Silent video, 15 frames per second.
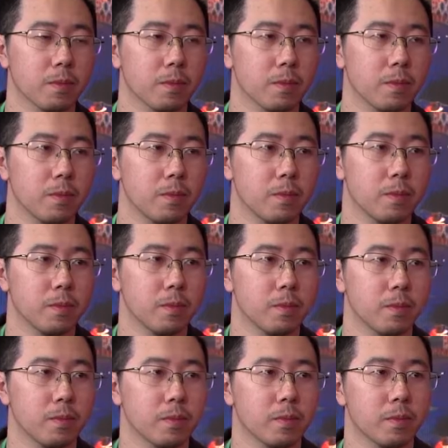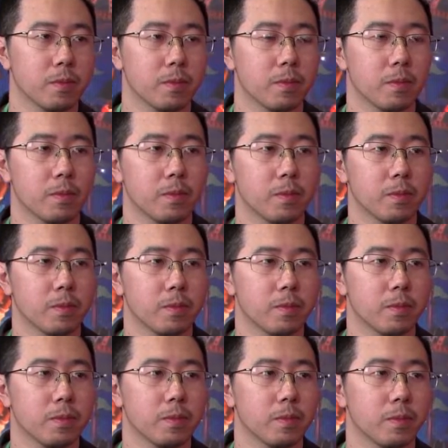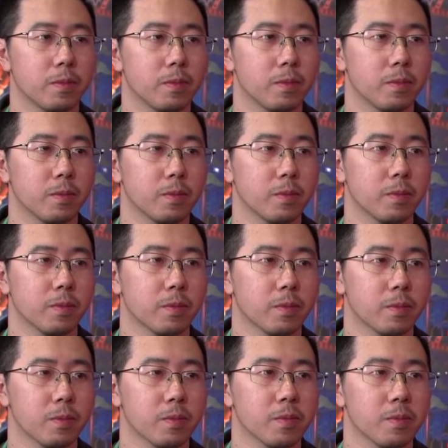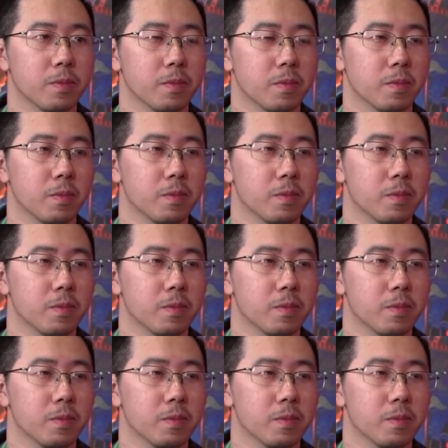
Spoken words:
[no speech]